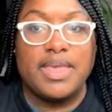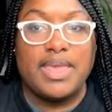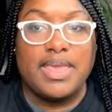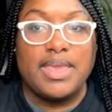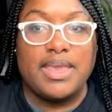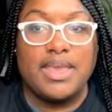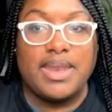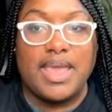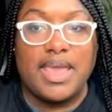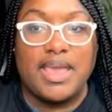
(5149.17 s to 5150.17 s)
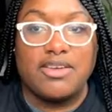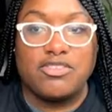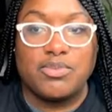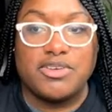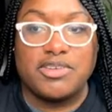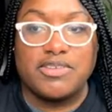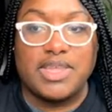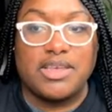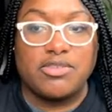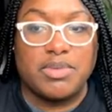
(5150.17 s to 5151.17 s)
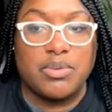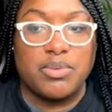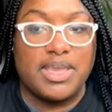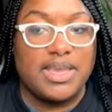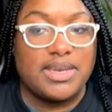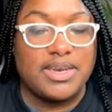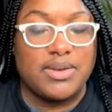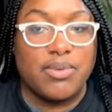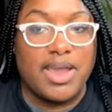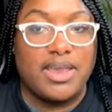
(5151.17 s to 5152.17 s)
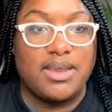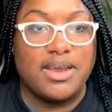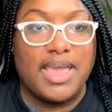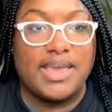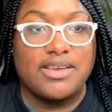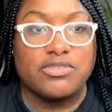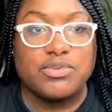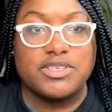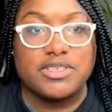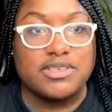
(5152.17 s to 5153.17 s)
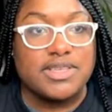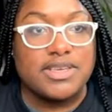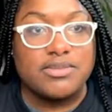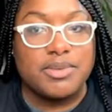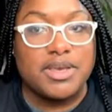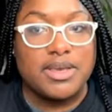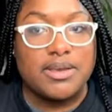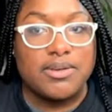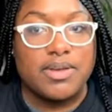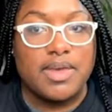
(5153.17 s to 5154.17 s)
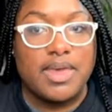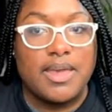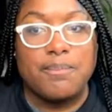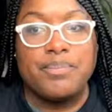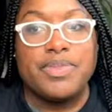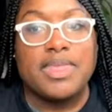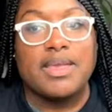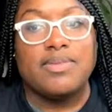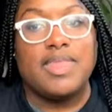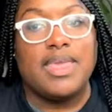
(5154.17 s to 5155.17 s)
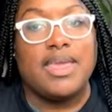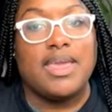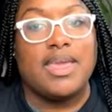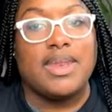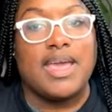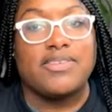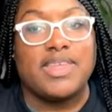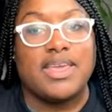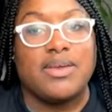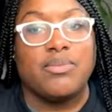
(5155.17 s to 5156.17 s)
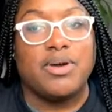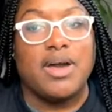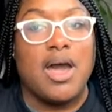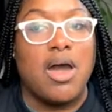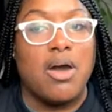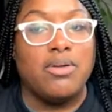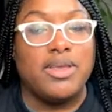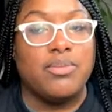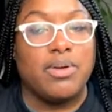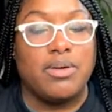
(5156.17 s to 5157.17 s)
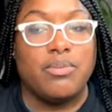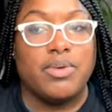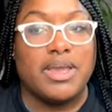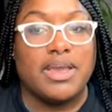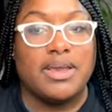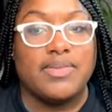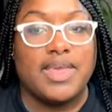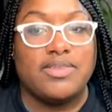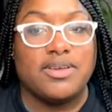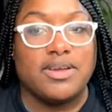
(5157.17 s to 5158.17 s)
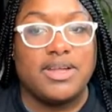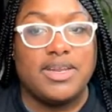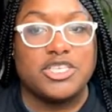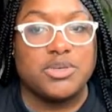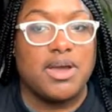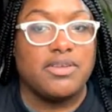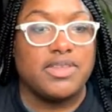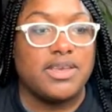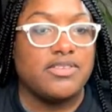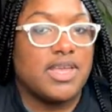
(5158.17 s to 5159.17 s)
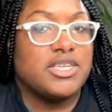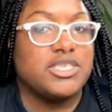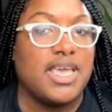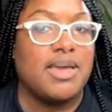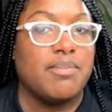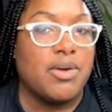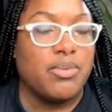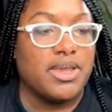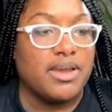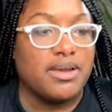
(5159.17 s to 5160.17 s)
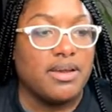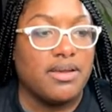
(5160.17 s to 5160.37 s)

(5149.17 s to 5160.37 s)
And as risk assessment. We ended it right here as risk assessment. Then I said, well, I only want where they took a cholesterol test. So I just add my where